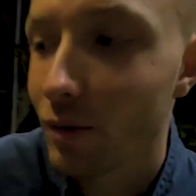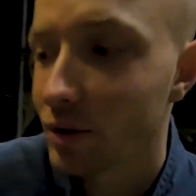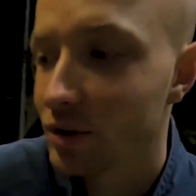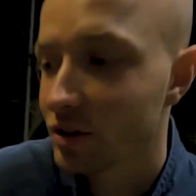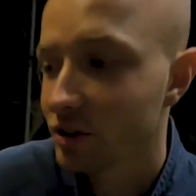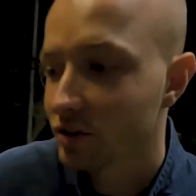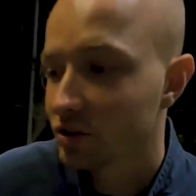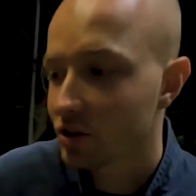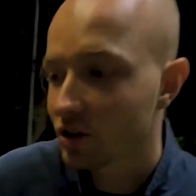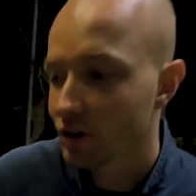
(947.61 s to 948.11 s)

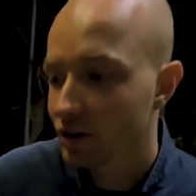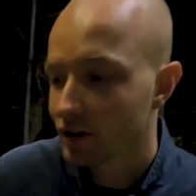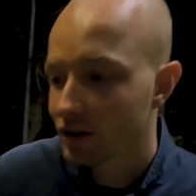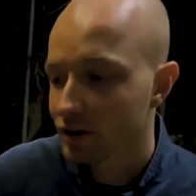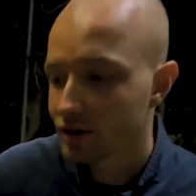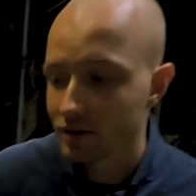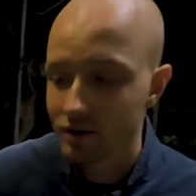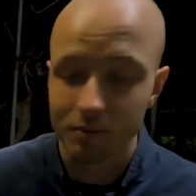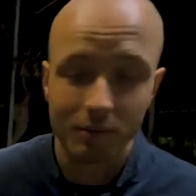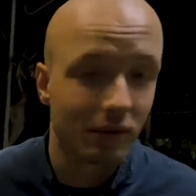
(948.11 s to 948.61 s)
wanted chocolate,
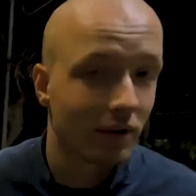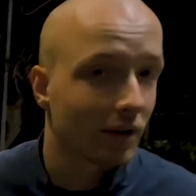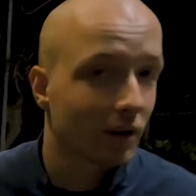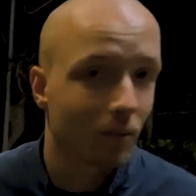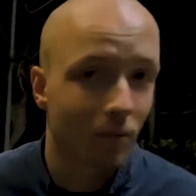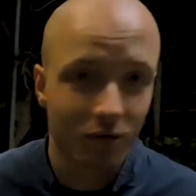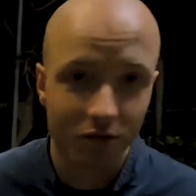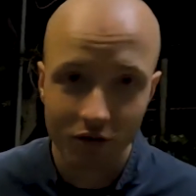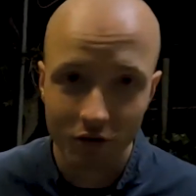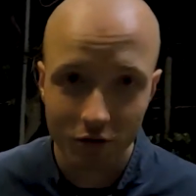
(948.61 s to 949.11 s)
but there
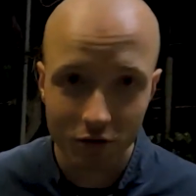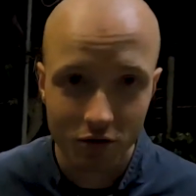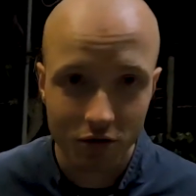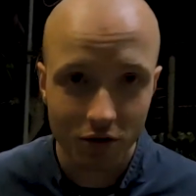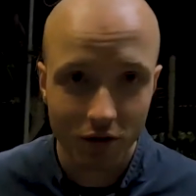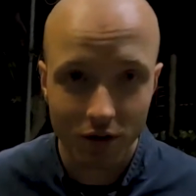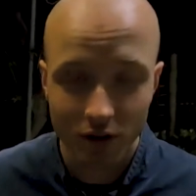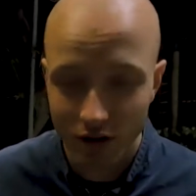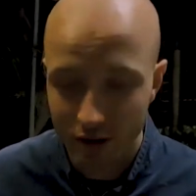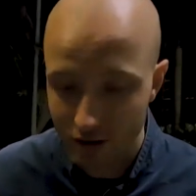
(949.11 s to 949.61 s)
was no
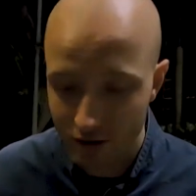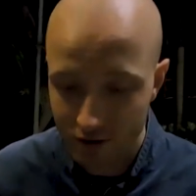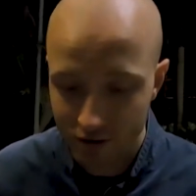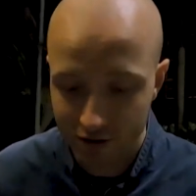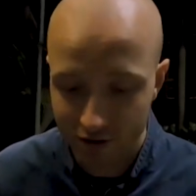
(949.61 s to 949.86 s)
chocolate,